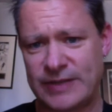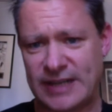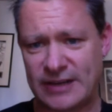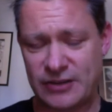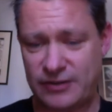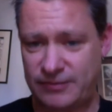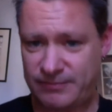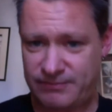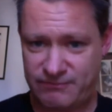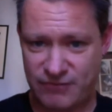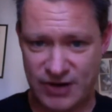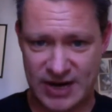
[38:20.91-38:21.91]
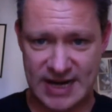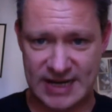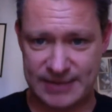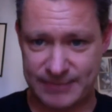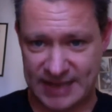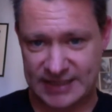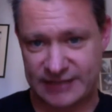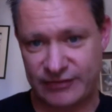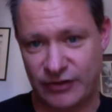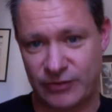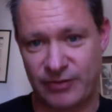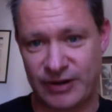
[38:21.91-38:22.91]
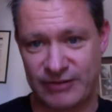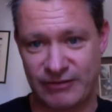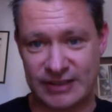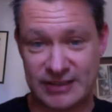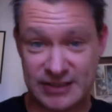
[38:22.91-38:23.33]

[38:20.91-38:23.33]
We don't do really massive long print runs.